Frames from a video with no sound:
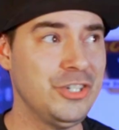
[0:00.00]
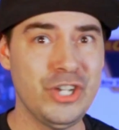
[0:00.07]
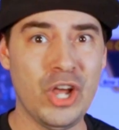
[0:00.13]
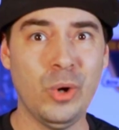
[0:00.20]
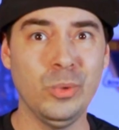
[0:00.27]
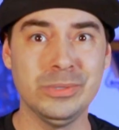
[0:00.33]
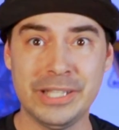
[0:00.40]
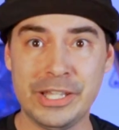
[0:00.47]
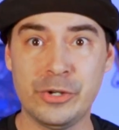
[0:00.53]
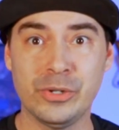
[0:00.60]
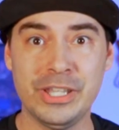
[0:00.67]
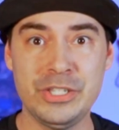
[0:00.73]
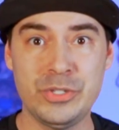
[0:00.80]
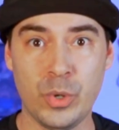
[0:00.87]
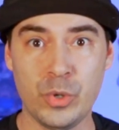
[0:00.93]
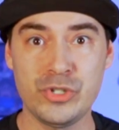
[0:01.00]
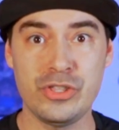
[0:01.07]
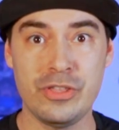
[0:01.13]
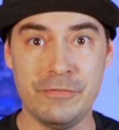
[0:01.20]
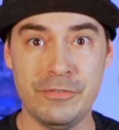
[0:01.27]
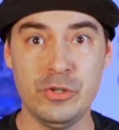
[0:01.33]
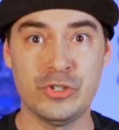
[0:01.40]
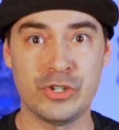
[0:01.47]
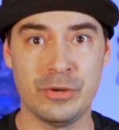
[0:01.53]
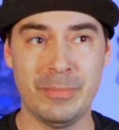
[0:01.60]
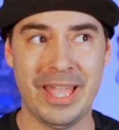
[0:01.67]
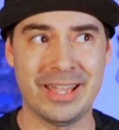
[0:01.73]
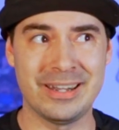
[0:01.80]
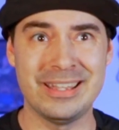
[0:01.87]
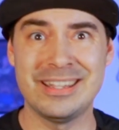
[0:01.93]
Joe literally told you the future,
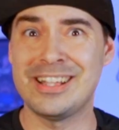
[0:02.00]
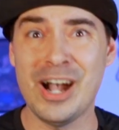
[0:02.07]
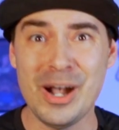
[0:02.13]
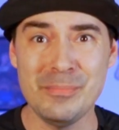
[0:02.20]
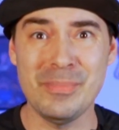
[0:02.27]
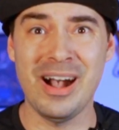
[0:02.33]
man. Come